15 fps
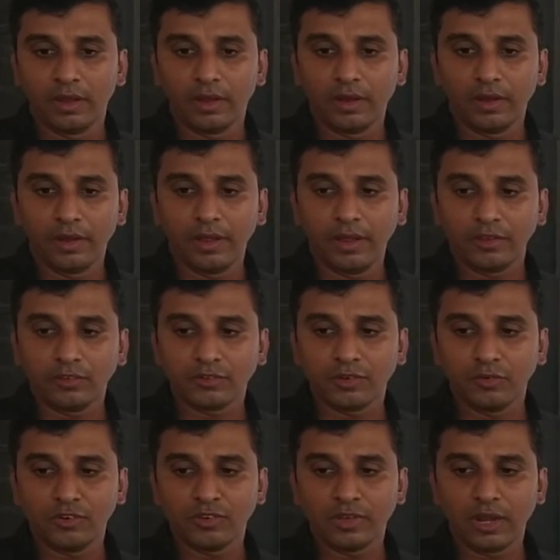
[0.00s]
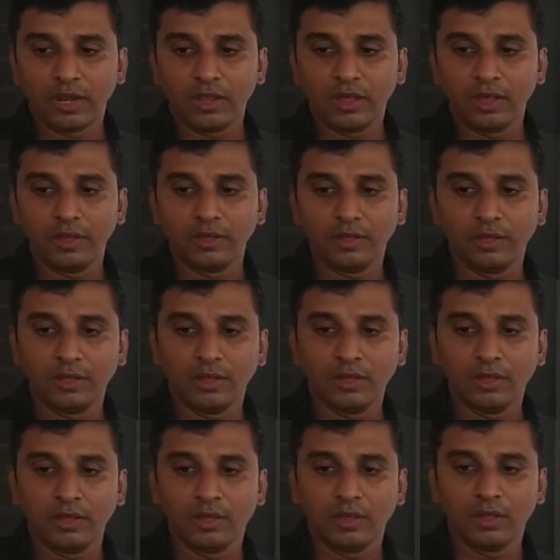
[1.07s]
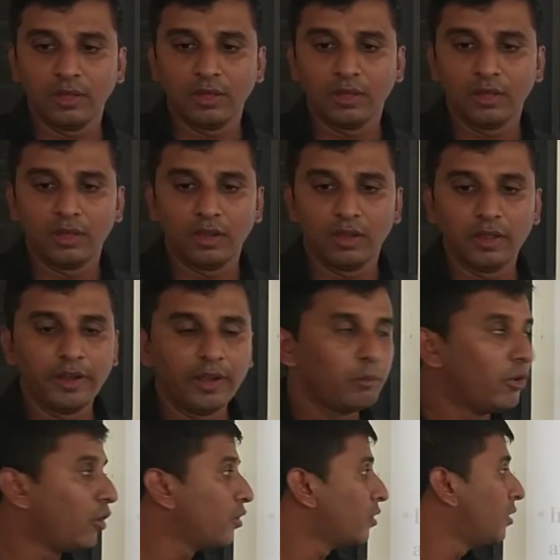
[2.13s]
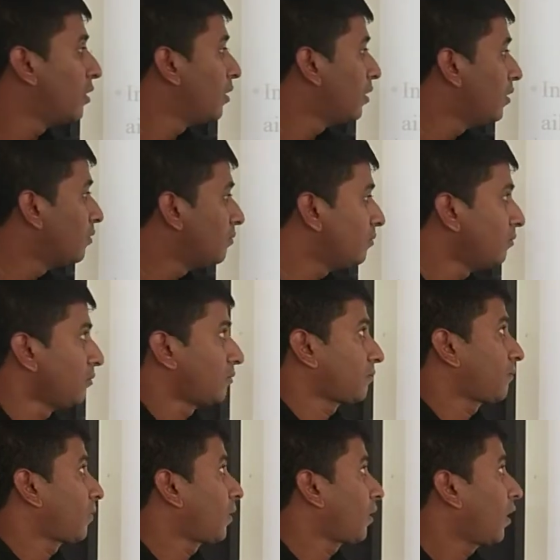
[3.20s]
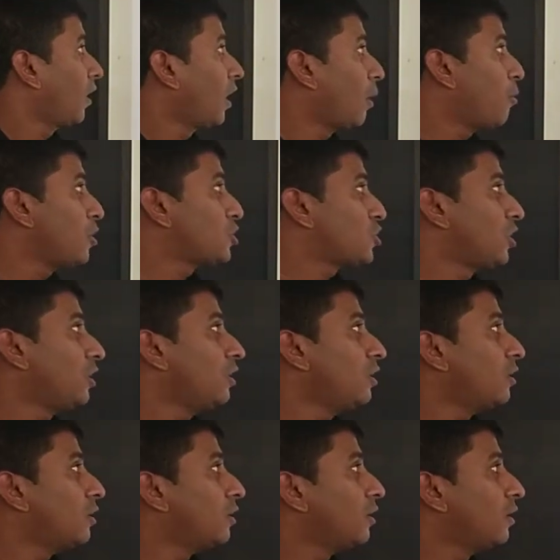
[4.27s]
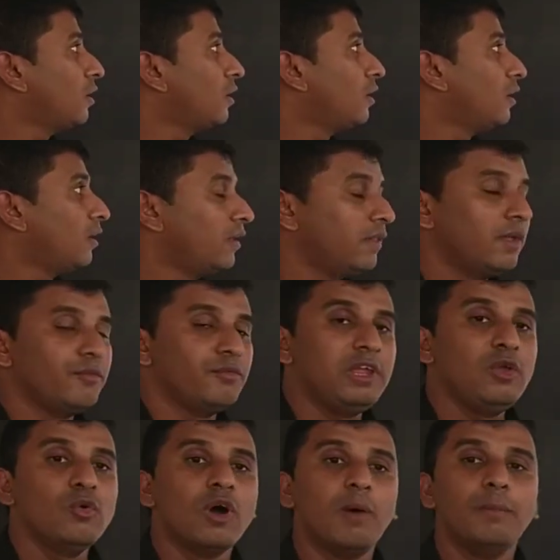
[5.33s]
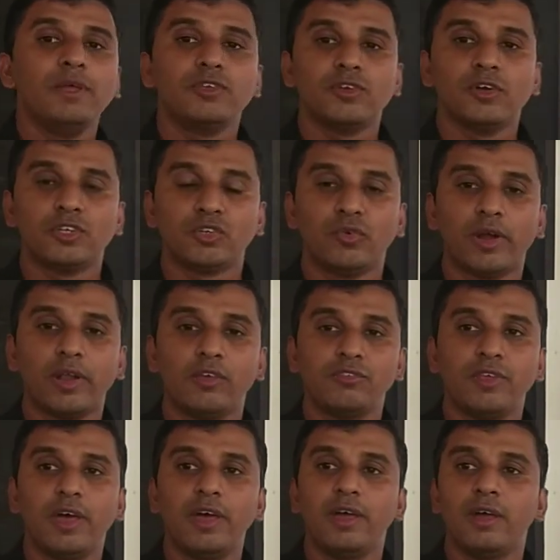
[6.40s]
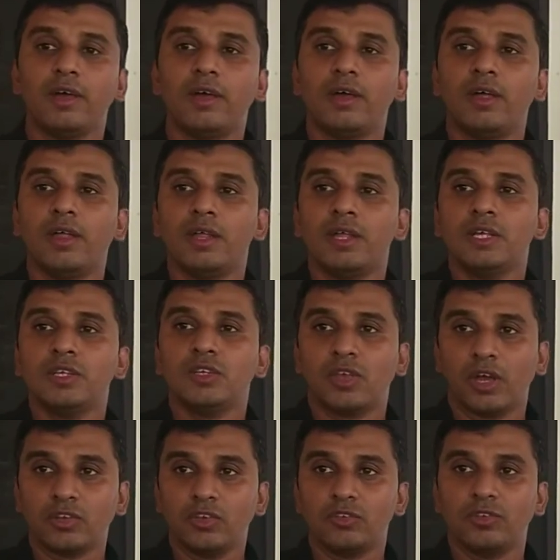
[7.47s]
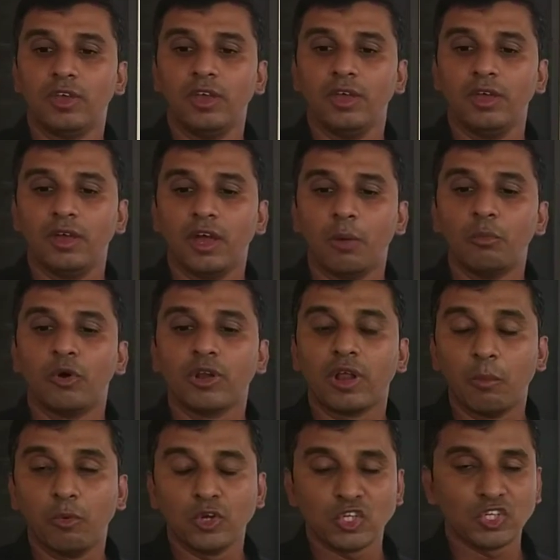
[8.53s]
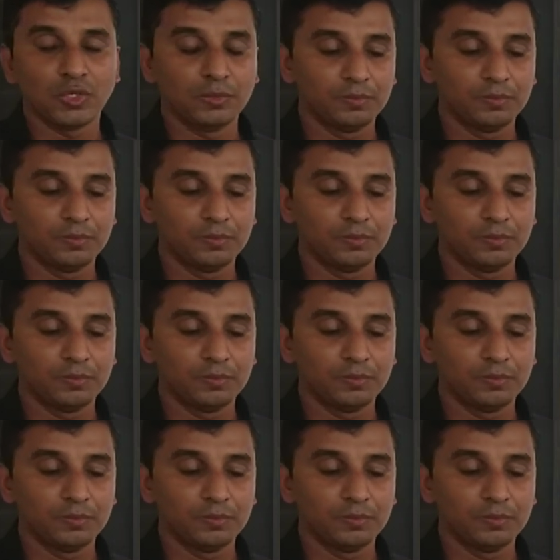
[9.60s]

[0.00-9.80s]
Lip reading: Next, we shall learn about abortion, the view of the church. What does the church say about abortion?